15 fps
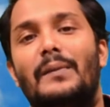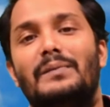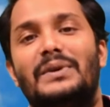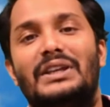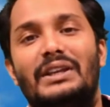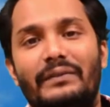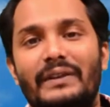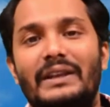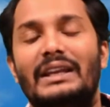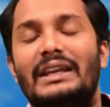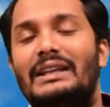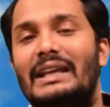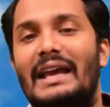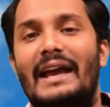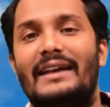giving
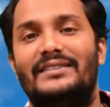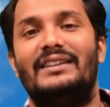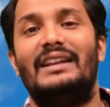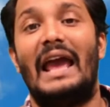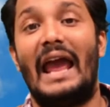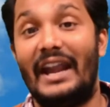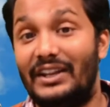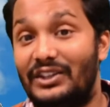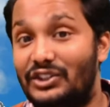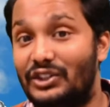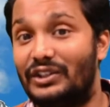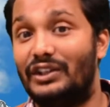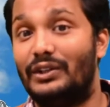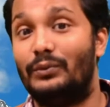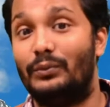it as an
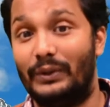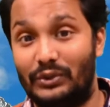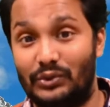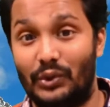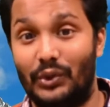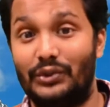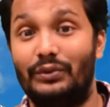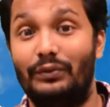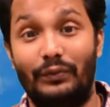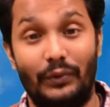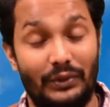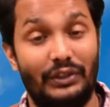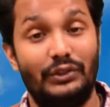additional resource for the